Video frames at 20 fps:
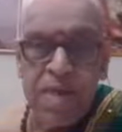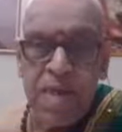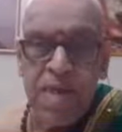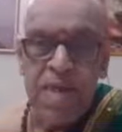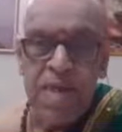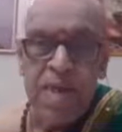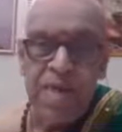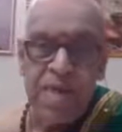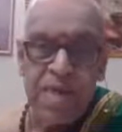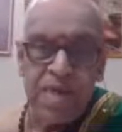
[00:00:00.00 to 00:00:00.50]

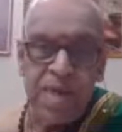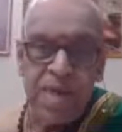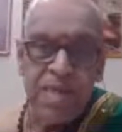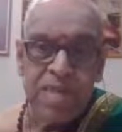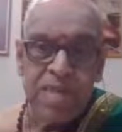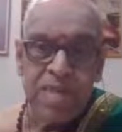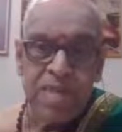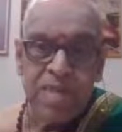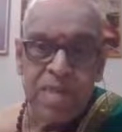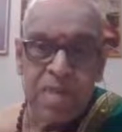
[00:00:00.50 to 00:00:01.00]

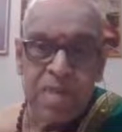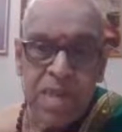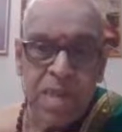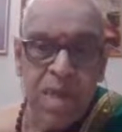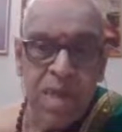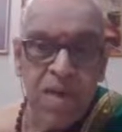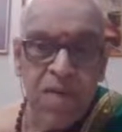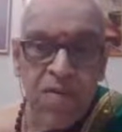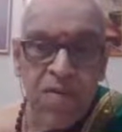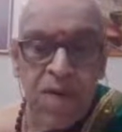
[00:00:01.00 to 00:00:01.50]
inheritance
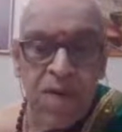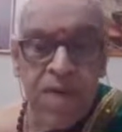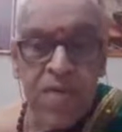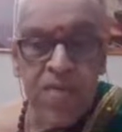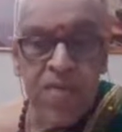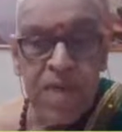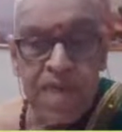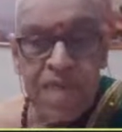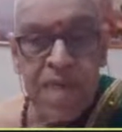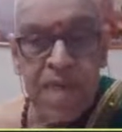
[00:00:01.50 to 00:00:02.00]

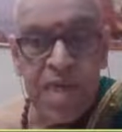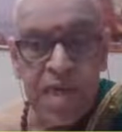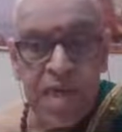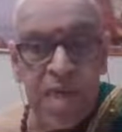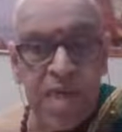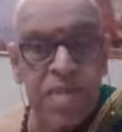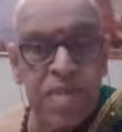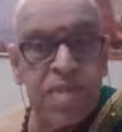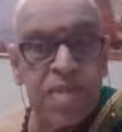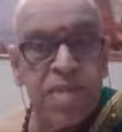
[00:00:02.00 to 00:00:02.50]
wherever she
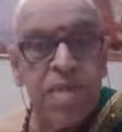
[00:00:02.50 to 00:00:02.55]
takes